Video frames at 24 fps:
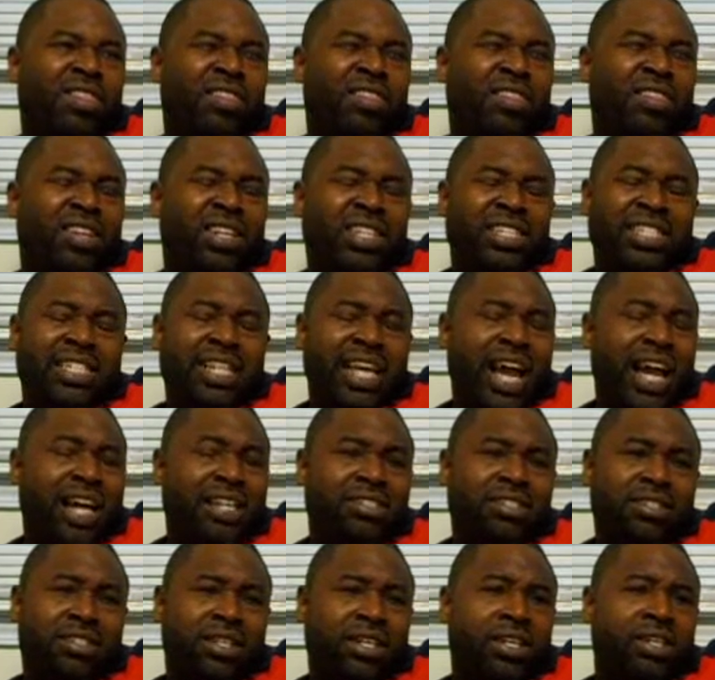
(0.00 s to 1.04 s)

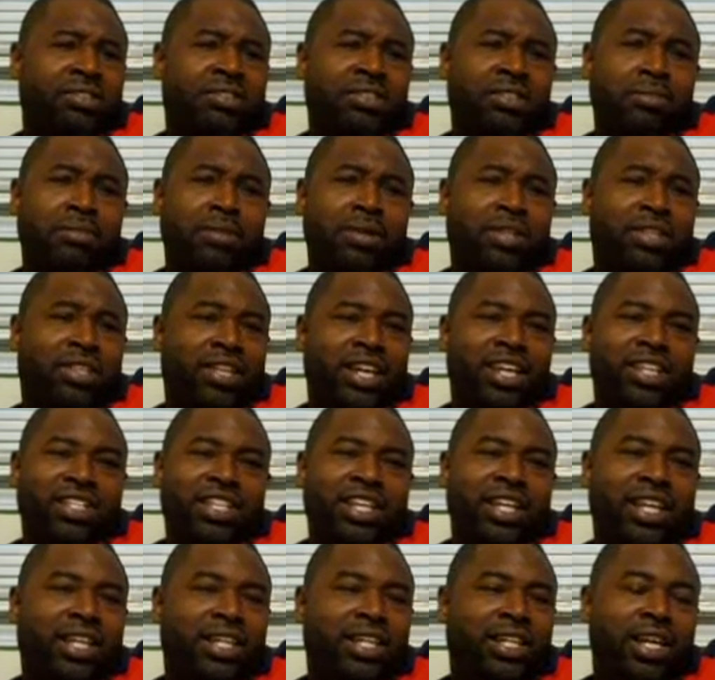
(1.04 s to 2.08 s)
audacity of some of the things
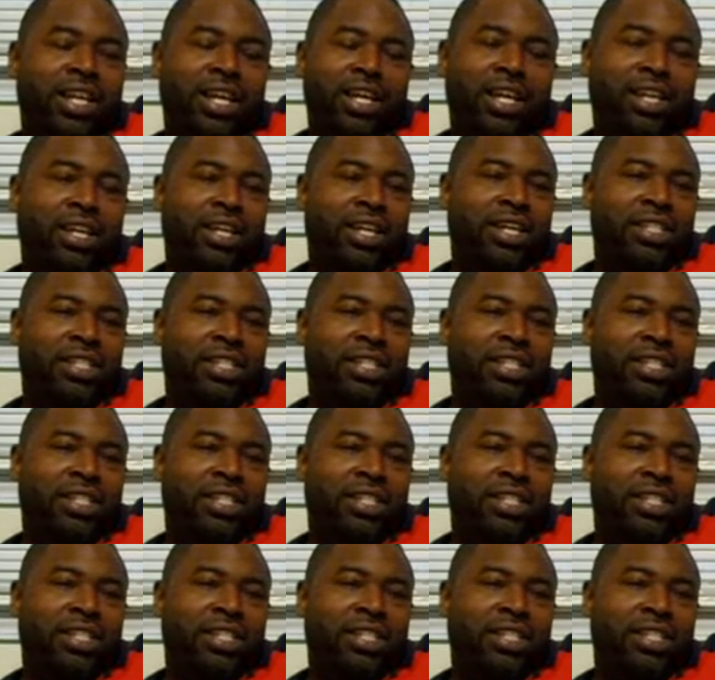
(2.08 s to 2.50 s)
that he did,